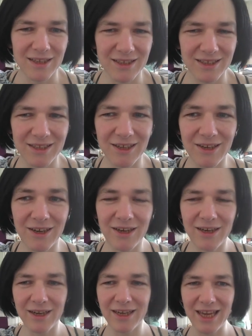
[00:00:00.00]
So,
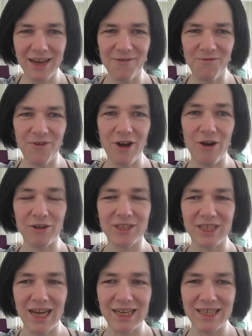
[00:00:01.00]
yeah,
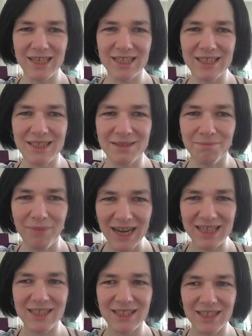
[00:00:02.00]
folks, that is
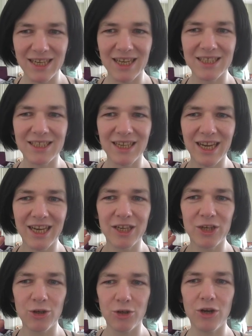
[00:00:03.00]
Betsi the
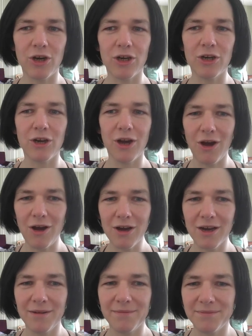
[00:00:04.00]
Tudor dog.